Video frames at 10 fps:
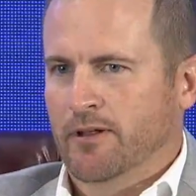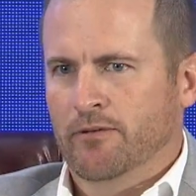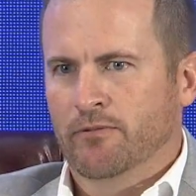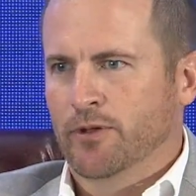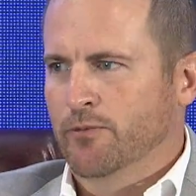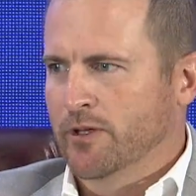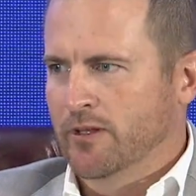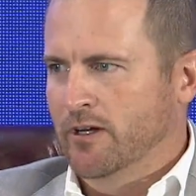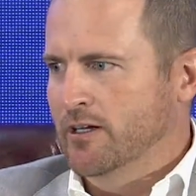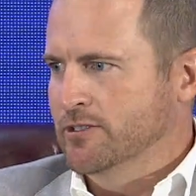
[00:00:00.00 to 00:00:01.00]
and really writ
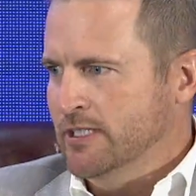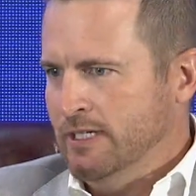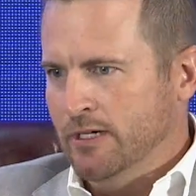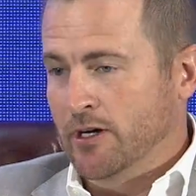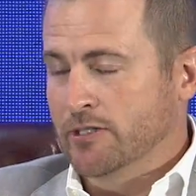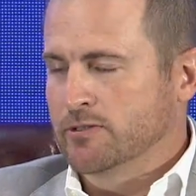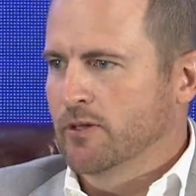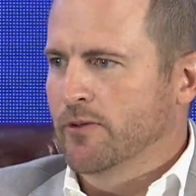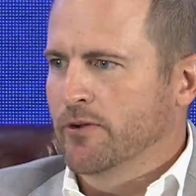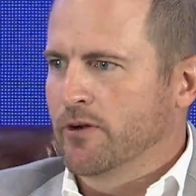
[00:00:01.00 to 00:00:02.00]
large across
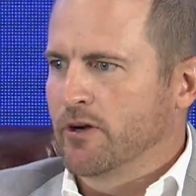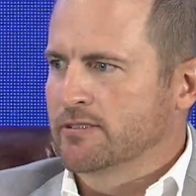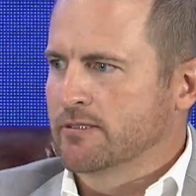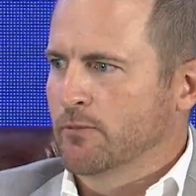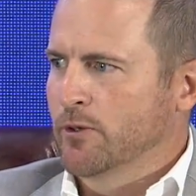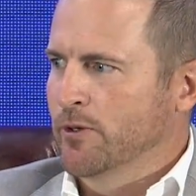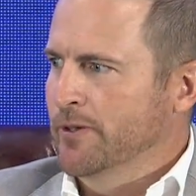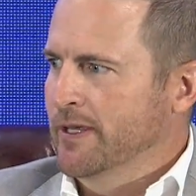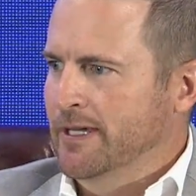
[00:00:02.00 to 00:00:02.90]
the world.